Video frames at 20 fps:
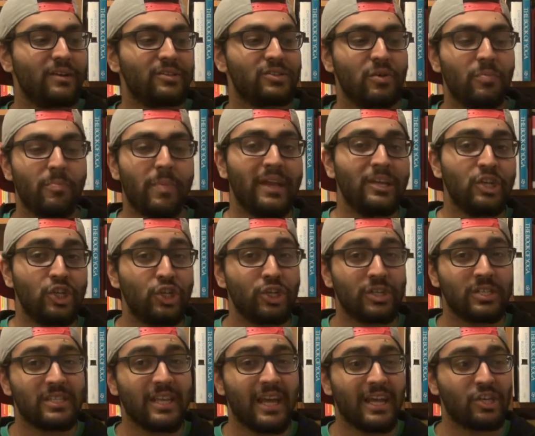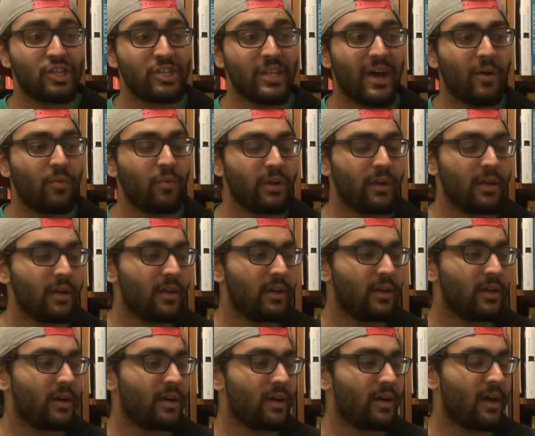So Ben just edged that one
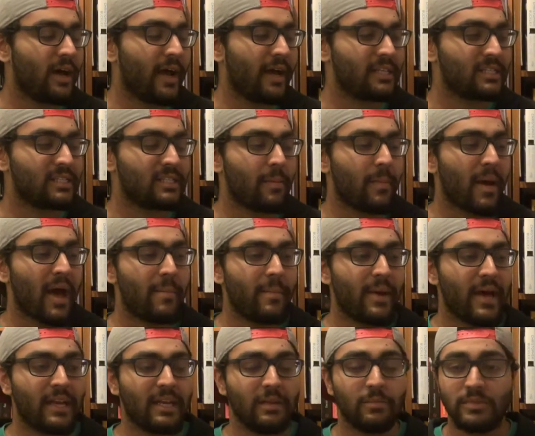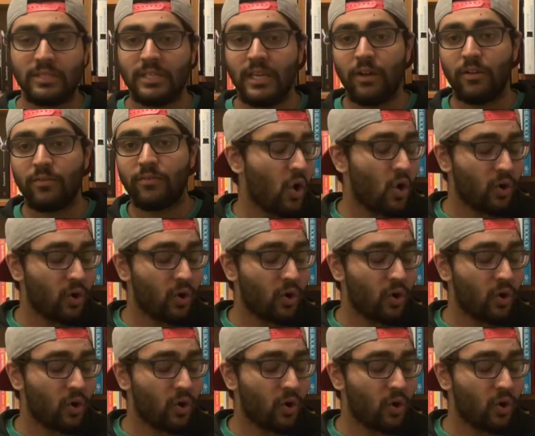as the Batman himself.